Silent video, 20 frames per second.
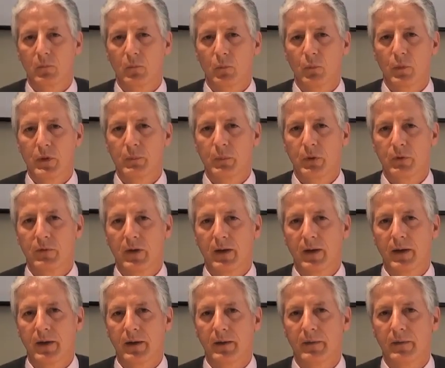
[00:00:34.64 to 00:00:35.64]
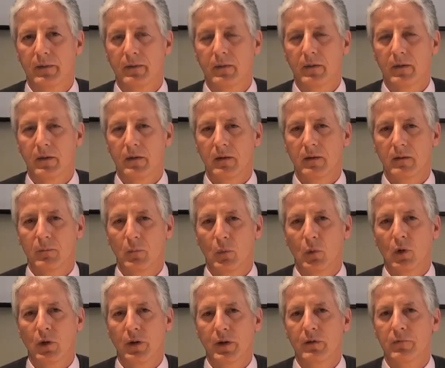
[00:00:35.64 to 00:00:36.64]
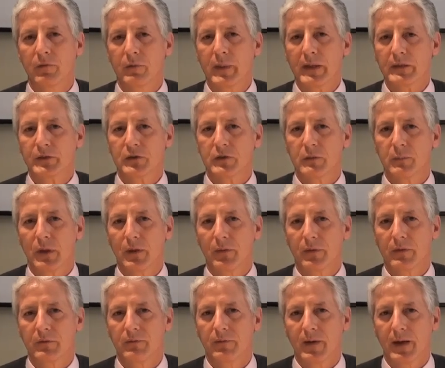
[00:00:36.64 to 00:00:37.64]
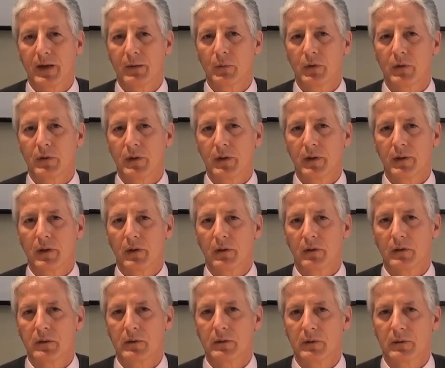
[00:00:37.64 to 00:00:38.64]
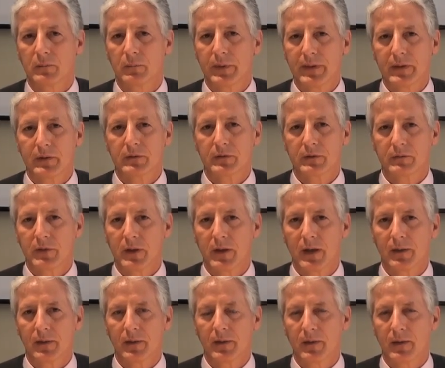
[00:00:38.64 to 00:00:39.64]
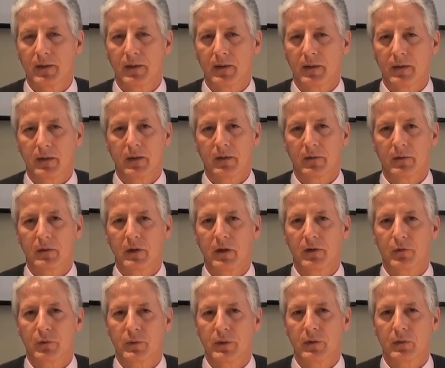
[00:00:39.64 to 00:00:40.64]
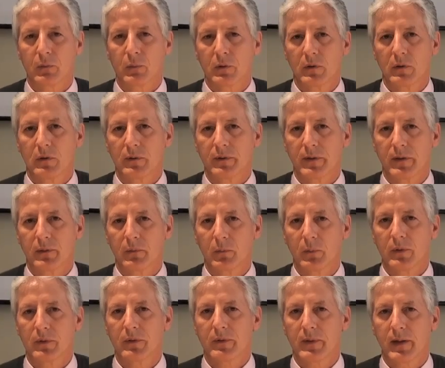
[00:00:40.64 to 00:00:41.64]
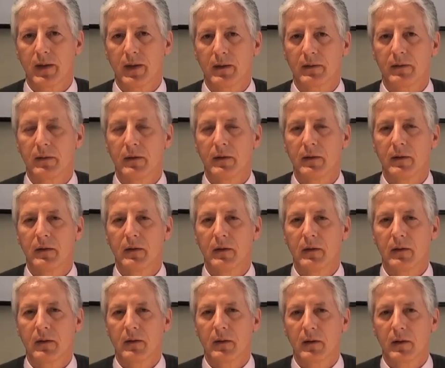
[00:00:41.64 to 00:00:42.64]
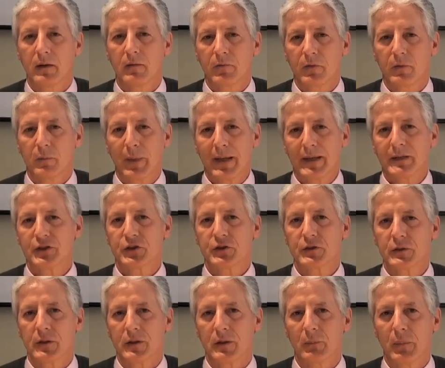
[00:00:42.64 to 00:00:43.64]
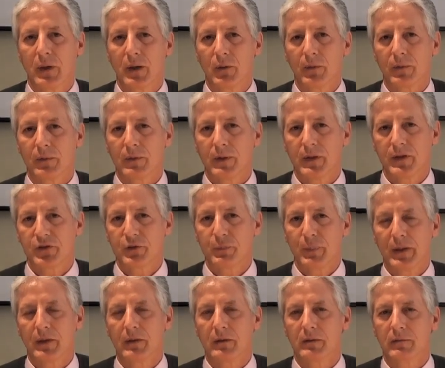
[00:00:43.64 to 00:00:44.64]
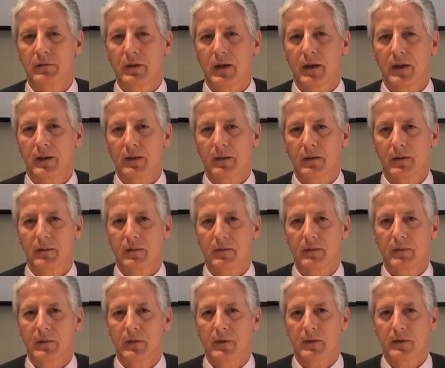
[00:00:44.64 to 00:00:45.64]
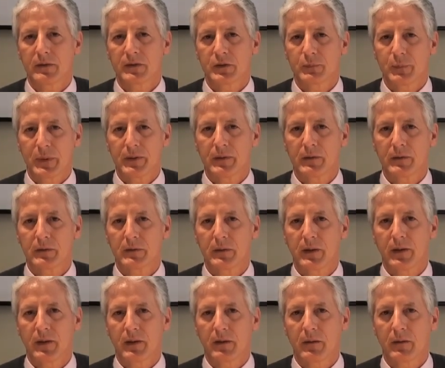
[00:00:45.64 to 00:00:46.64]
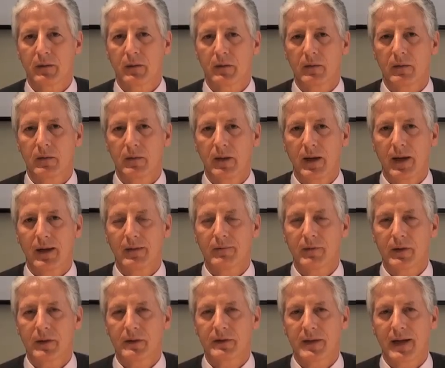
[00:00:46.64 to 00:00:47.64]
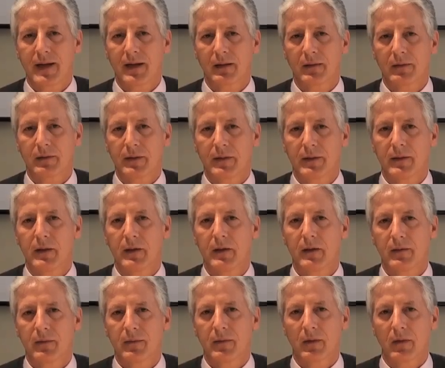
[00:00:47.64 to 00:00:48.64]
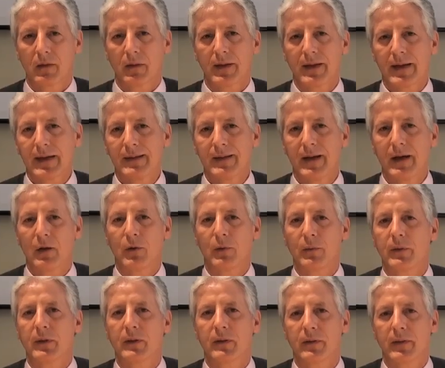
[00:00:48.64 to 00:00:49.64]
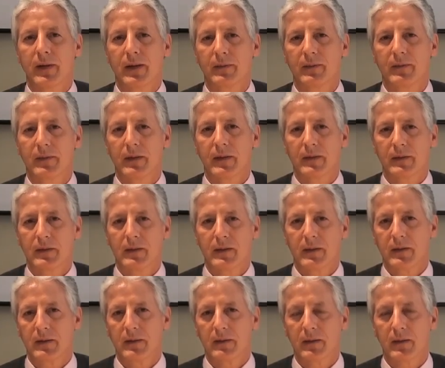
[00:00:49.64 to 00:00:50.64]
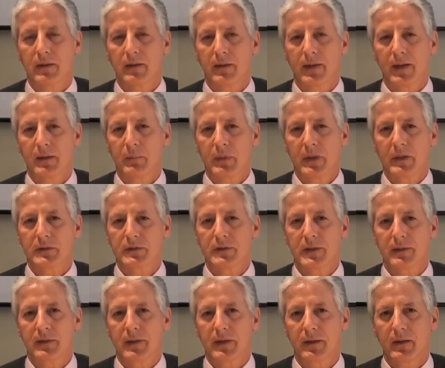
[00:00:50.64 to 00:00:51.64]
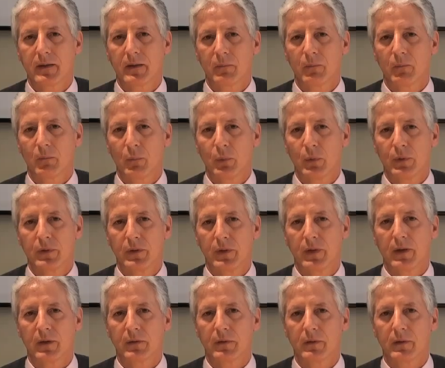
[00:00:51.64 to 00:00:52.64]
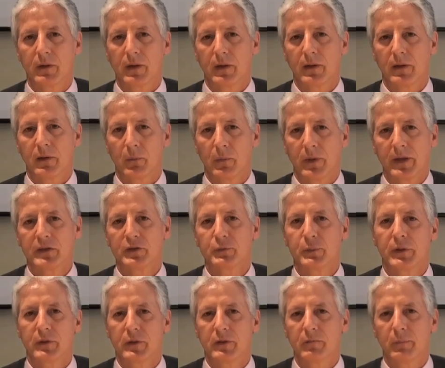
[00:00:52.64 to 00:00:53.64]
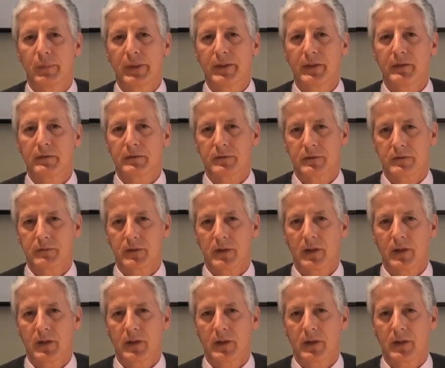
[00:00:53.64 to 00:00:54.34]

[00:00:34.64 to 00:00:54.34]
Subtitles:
We provide more information about the fiber in our bales of cotton than any other country in the world, and with that information about each bale of cotton, the spinner can have exactly the laydown that they need, and that means that they can put together an arrangement of bales of